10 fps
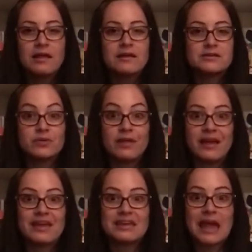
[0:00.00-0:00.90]
So
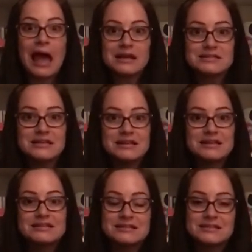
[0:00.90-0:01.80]
like
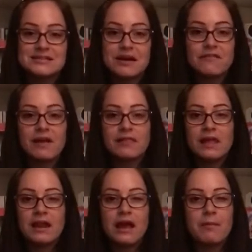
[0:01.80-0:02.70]
gases and stuff. And
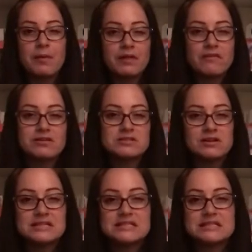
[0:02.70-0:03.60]
then I believe it's
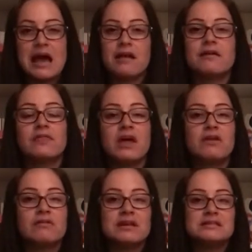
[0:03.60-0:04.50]
on Saturn that it
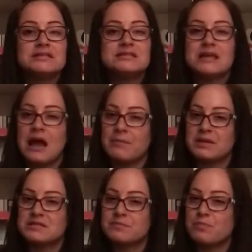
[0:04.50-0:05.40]
rains
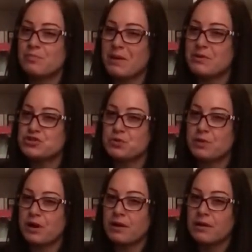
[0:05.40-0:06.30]
diamonds. Maybe Jupiter.